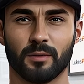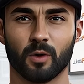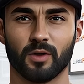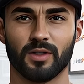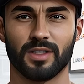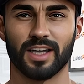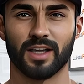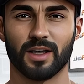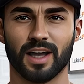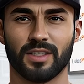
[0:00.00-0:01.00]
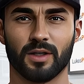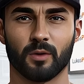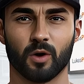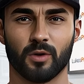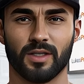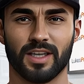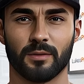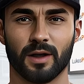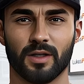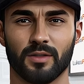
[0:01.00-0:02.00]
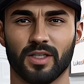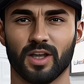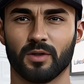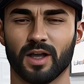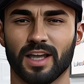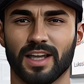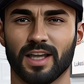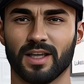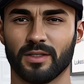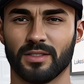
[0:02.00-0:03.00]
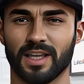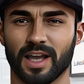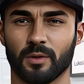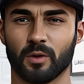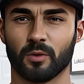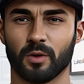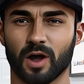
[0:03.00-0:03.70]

importantly, and I'm quoting the manifesto again here, Labour will